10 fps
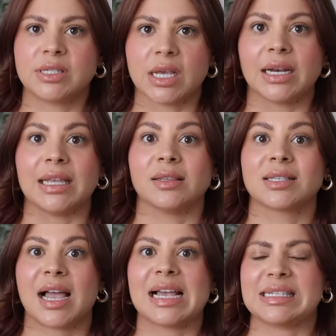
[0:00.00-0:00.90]
sunny. The
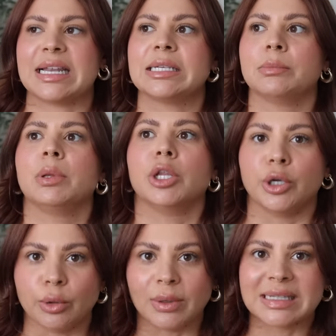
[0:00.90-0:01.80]
sky stays
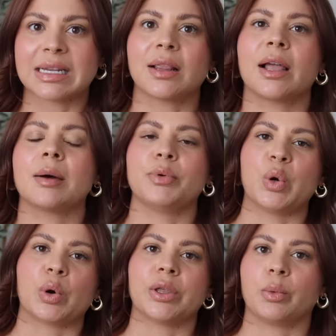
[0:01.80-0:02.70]
blue. It's not like up
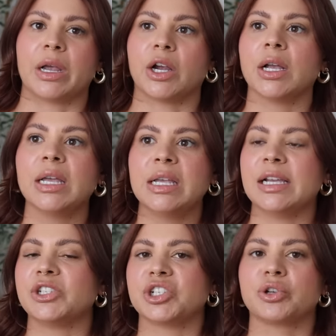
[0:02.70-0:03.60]
north where
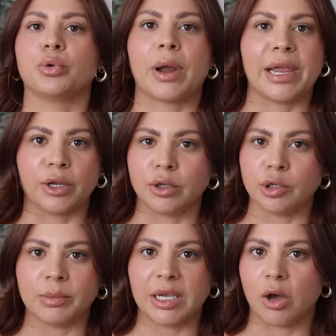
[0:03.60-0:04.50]
it's just gray and
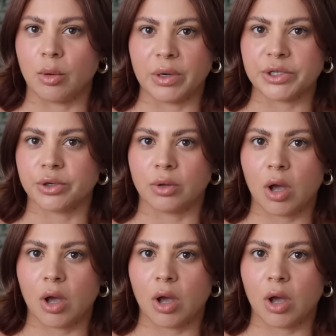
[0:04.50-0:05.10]
gloomy all winter